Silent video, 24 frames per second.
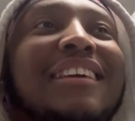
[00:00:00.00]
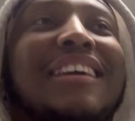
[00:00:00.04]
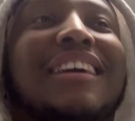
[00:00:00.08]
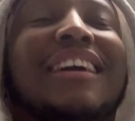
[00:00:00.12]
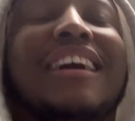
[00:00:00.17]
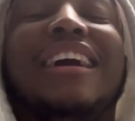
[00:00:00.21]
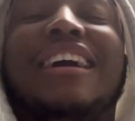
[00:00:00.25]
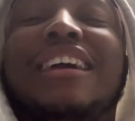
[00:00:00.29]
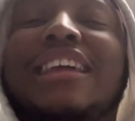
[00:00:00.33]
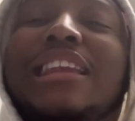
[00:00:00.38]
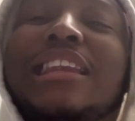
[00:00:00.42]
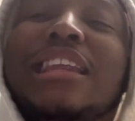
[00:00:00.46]

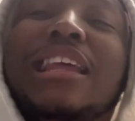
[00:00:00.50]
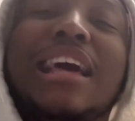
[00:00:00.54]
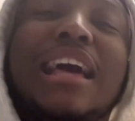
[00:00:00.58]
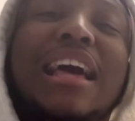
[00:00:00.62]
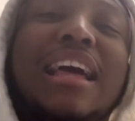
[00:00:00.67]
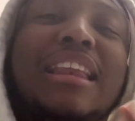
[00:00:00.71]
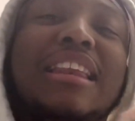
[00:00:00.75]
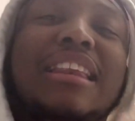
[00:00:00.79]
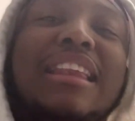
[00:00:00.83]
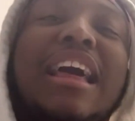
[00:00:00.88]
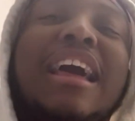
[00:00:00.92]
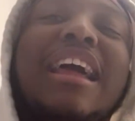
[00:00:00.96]
I, no,
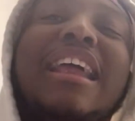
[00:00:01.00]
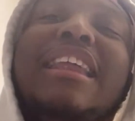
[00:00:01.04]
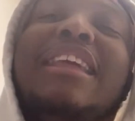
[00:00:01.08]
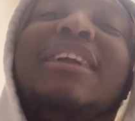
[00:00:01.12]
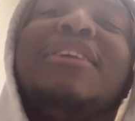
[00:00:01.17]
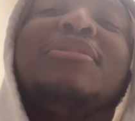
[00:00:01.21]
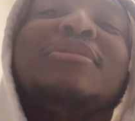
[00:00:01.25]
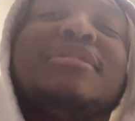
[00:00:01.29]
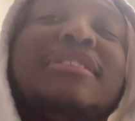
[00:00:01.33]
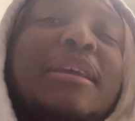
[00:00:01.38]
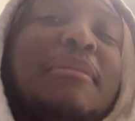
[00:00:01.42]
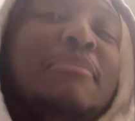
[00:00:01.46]
I, I ain't
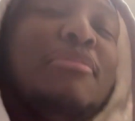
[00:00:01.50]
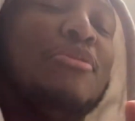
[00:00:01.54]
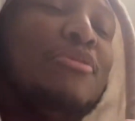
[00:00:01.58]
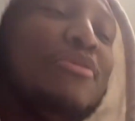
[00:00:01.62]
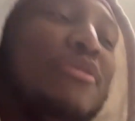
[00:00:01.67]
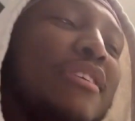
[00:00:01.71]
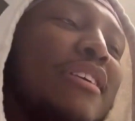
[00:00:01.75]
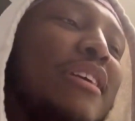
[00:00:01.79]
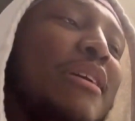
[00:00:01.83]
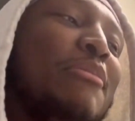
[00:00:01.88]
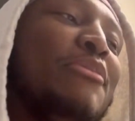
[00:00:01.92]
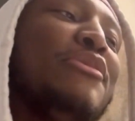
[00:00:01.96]
gonna say
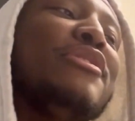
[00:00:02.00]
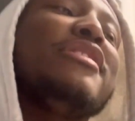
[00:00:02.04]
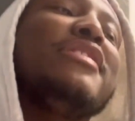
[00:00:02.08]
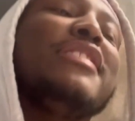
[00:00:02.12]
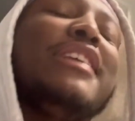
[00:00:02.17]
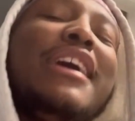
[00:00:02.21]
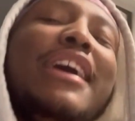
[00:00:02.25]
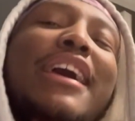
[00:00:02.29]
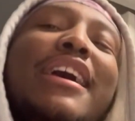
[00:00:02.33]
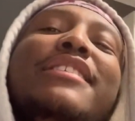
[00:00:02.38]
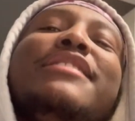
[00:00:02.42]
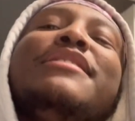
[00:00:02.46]
porn. I'm gonna say
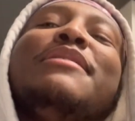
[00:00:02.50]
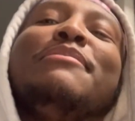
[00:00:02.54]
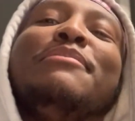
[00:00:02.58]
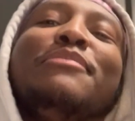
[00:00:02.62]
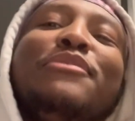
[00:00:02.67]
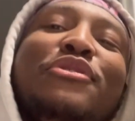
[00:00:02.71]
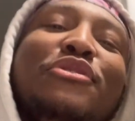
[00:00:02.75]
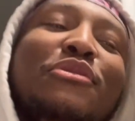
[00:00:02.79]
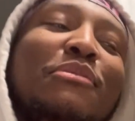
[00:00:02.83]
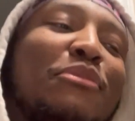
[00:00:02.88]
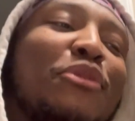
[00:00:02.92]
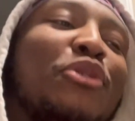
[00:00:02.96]
I had some
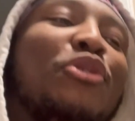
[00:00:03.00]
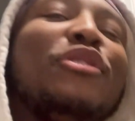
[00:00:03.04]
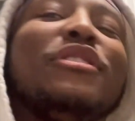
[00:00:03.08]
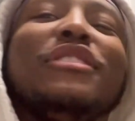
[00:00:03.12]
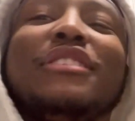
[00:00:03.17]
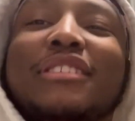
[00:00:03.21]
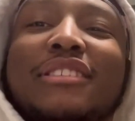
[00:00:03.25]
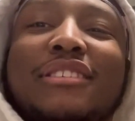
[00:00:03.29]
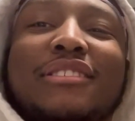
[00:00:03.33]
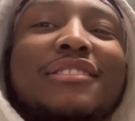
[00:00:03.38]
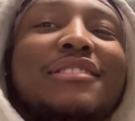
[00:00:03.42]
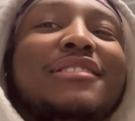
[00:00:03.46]
some
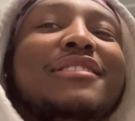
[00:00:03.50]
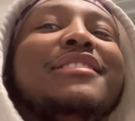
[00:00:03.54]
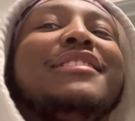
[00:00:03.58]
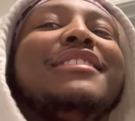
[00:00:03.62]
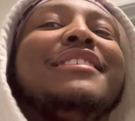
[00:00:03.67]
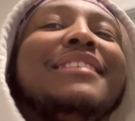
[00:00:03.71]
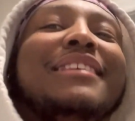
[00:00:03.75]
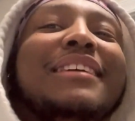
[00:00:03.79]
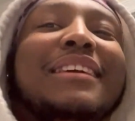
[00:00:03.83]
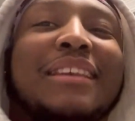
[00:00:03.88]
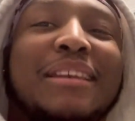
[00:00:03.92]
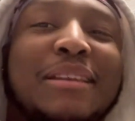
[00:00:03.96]
noises
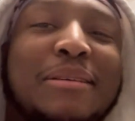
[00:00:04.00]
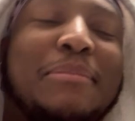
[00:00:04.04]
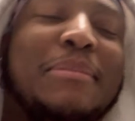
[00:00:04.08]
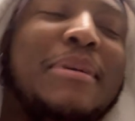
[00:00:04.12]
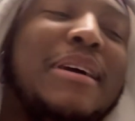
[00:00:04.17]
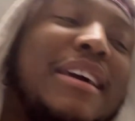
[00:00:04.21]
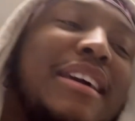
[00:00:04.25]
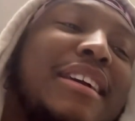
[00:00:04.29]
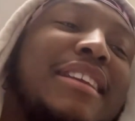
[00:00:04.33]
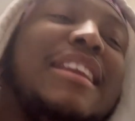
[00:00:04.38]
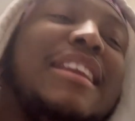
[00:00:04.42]
in the back.